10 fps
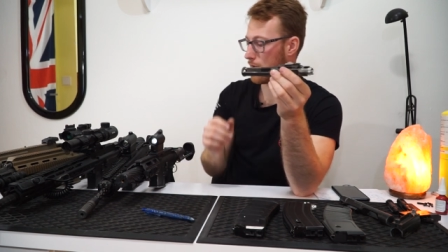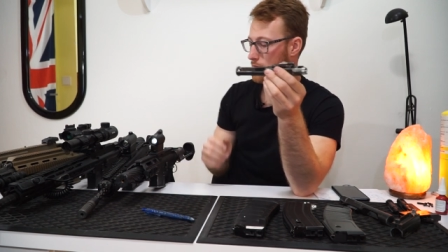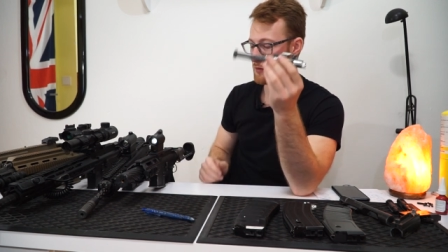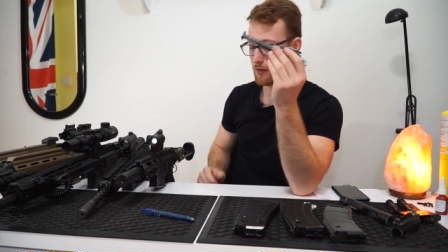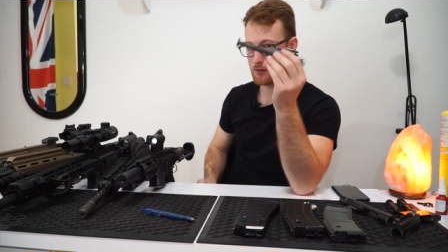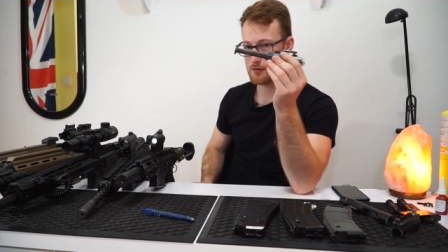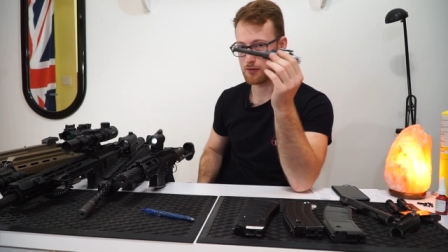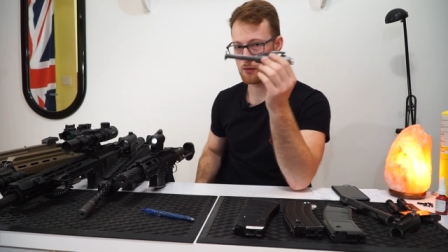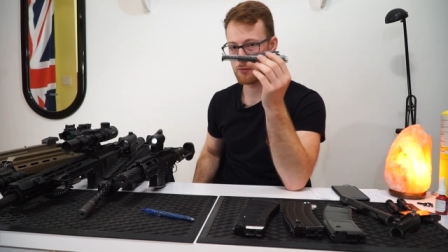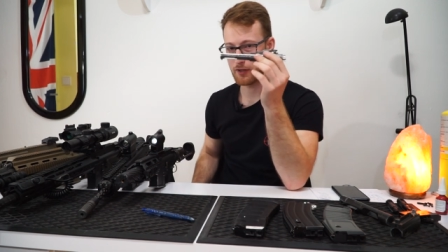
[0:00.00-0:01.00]
And
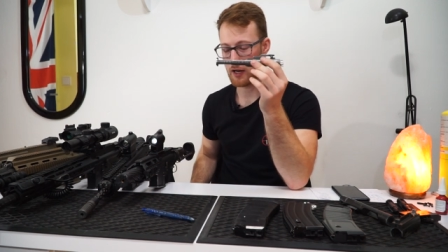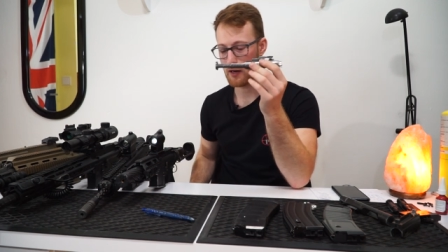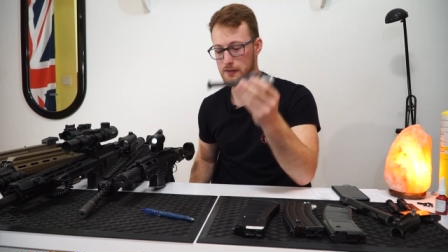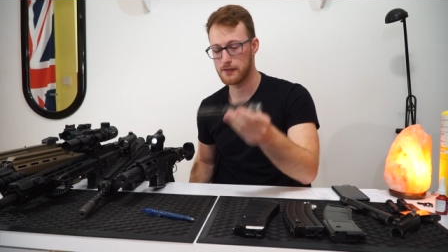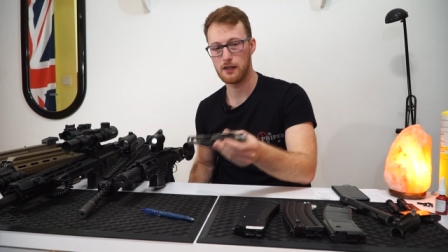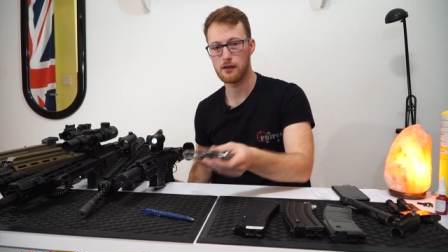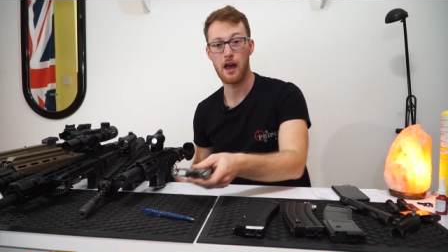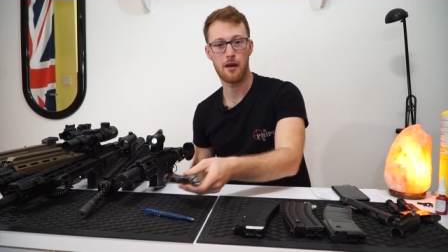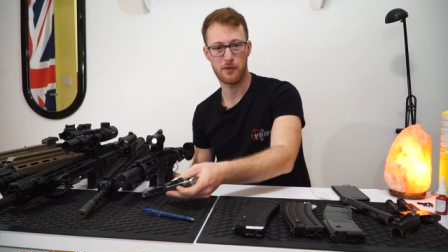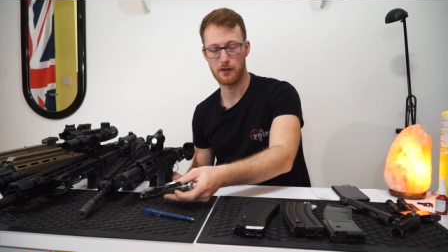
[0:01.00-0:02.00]
also what I've
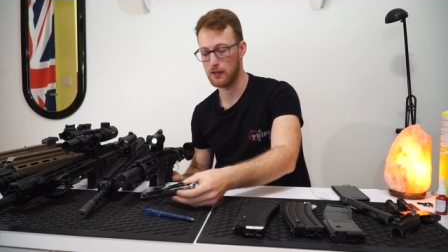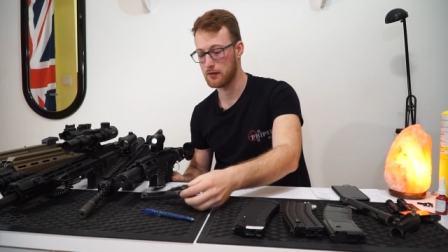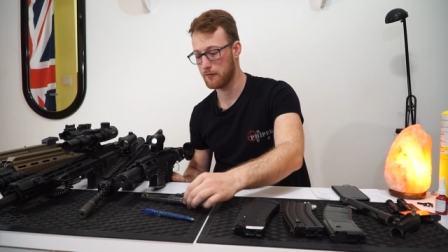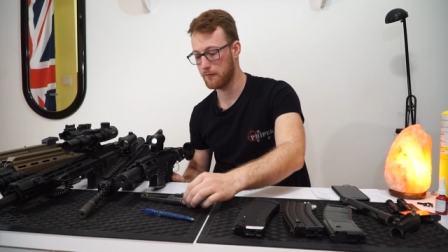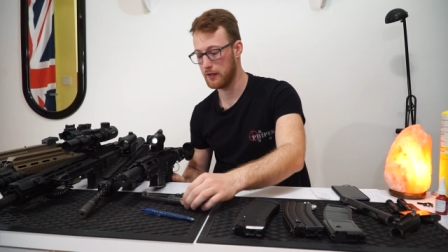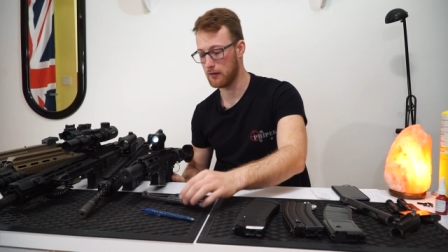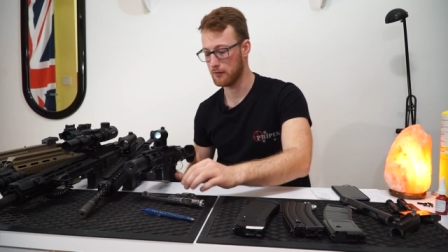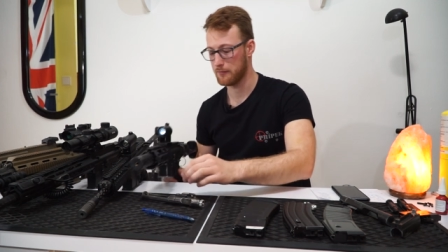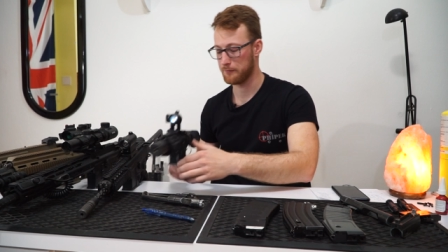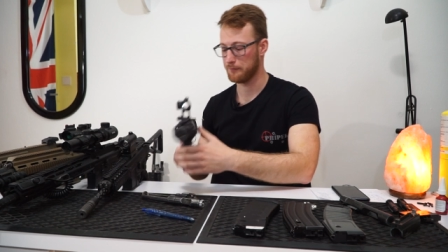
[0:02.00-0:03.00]
seen happen in the
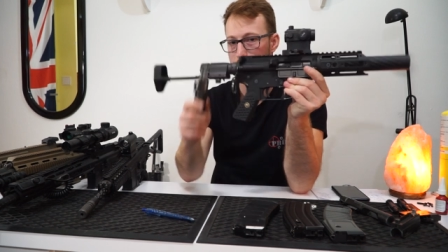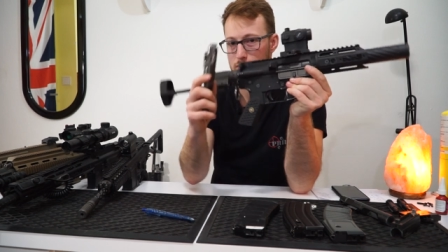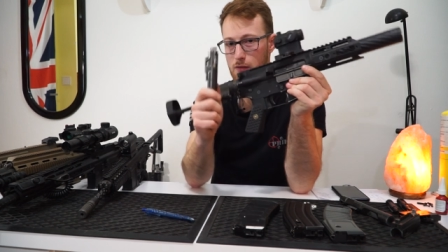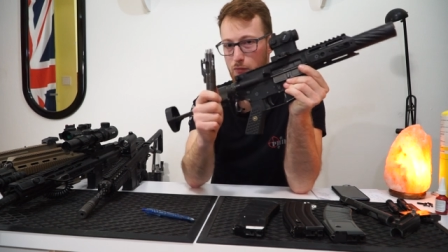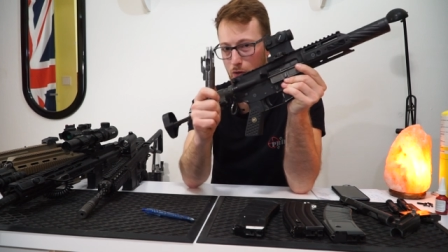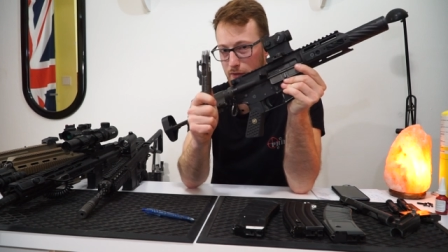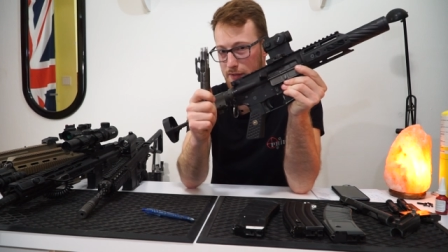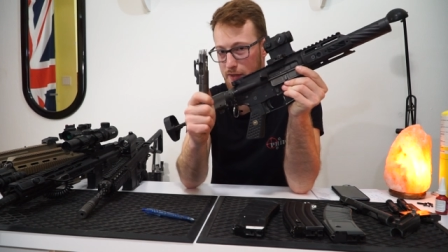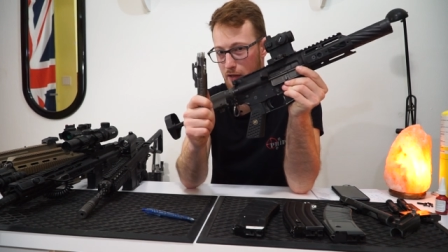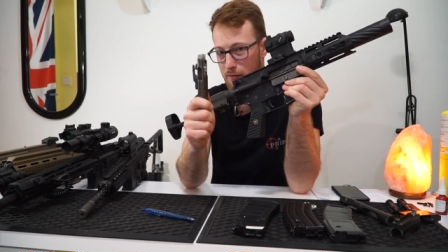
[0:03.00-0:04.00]
field, because the
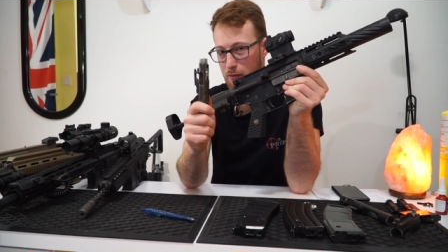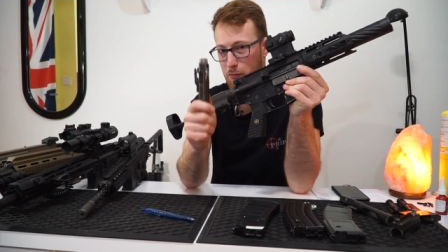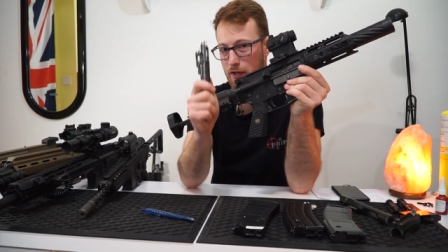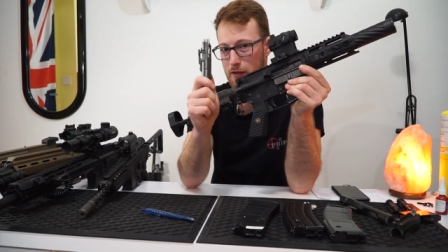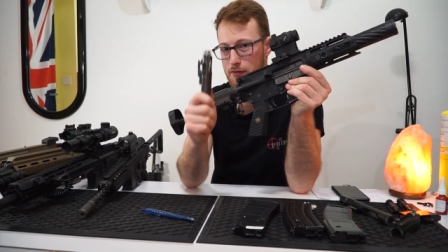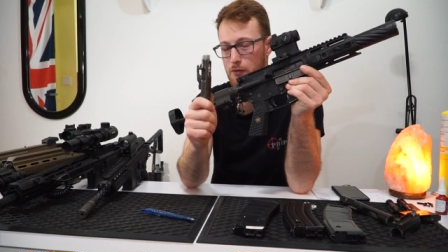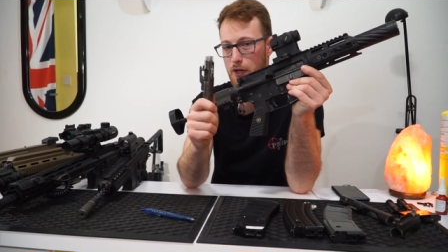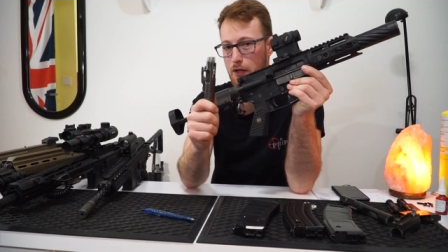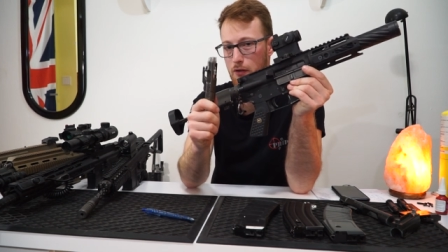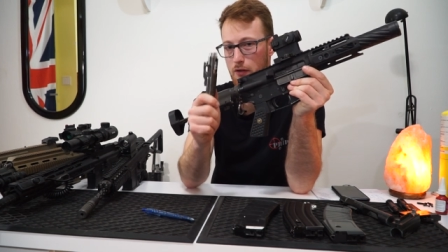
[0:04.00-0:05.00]
bolt is heavy, because
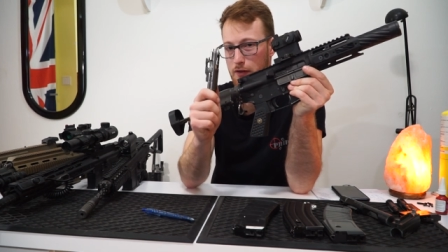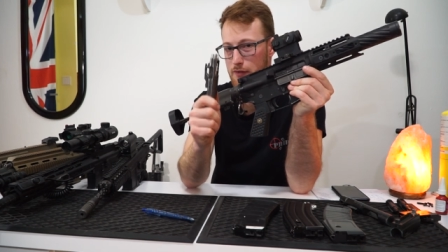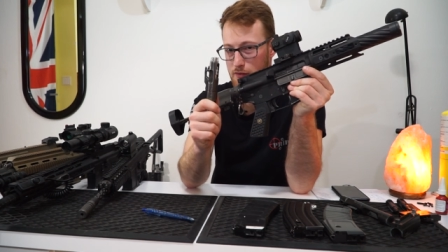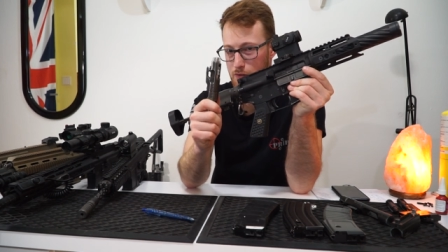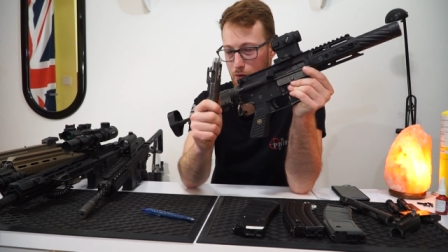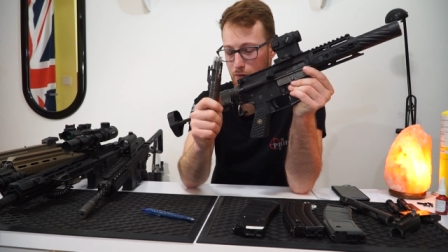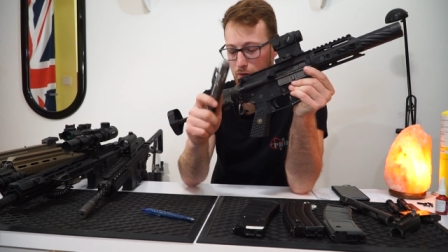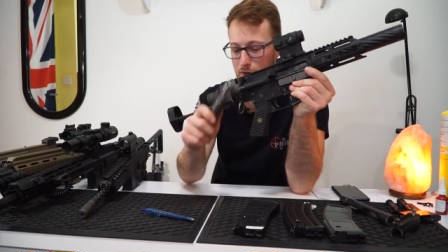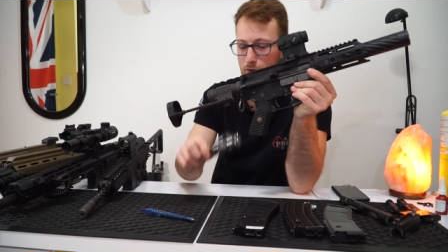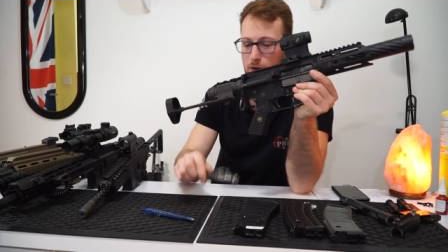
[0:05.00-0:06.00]
the recoil is
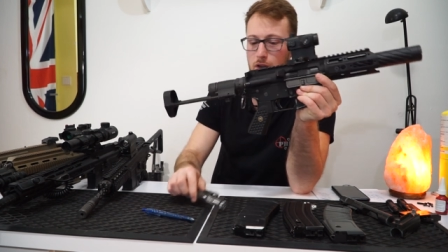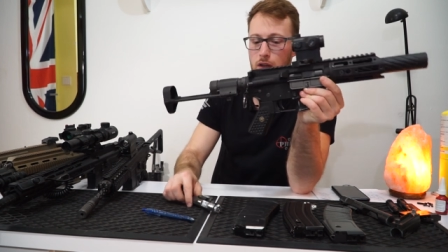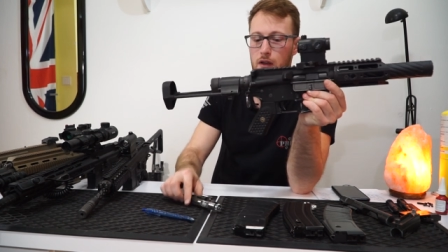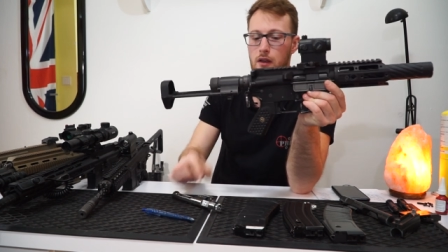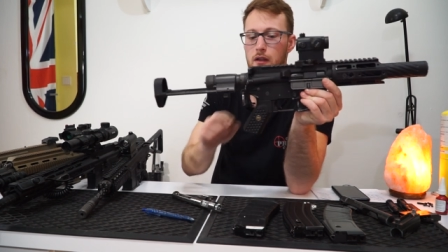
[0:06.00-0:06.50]
stronger,